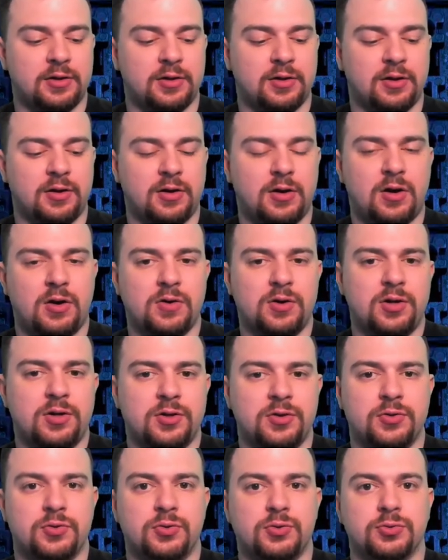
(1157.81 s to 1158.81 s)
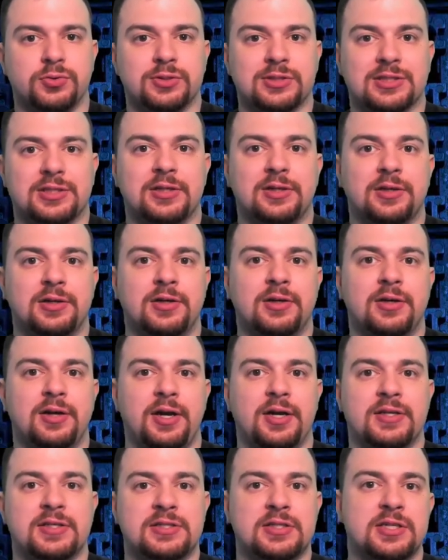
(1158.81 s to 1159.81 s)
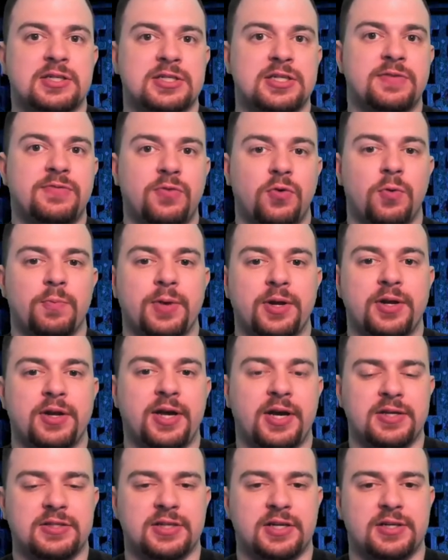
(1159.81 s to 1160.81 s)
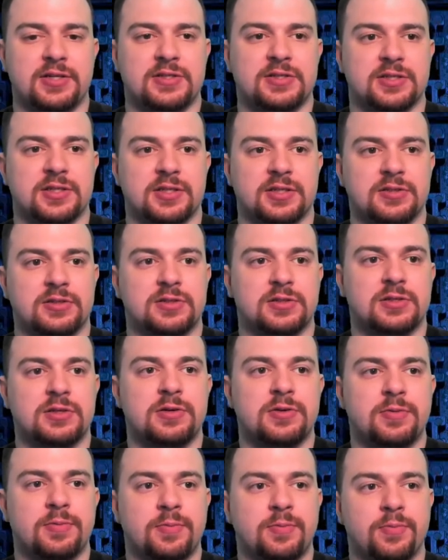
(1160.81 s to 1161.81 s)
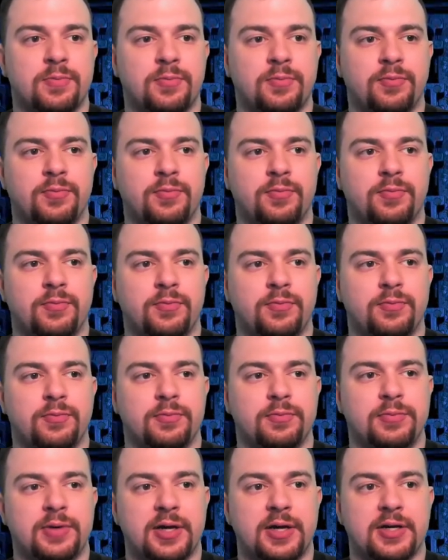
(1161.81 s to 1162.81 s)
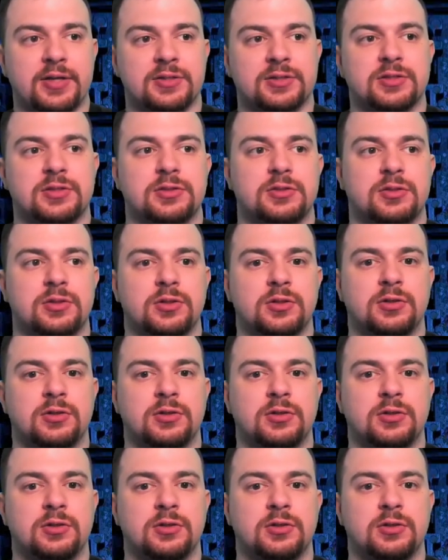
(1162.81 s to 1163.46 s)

They're all gonna use a 64-bit x86 based